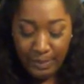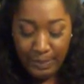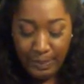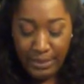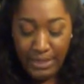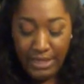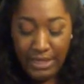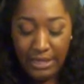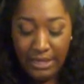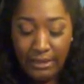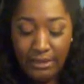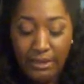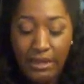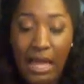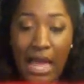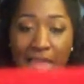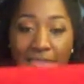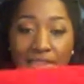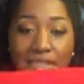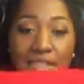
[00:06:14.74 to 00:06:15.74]
but yeah,
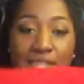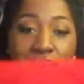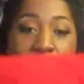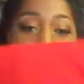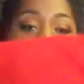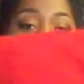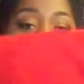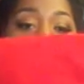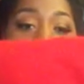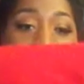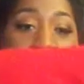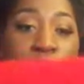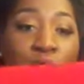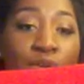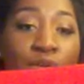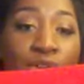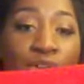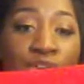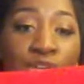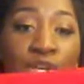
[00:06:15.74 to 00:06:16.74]
I think these would be
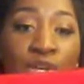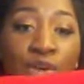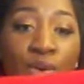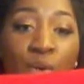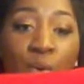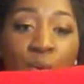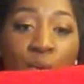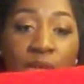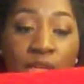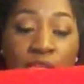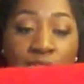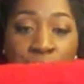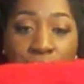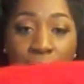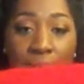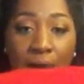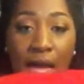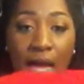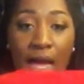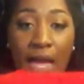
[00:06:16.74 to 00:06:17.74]
so cute with
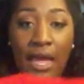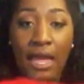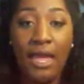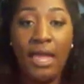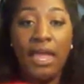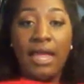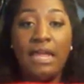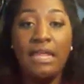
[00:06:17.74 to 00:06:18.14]
my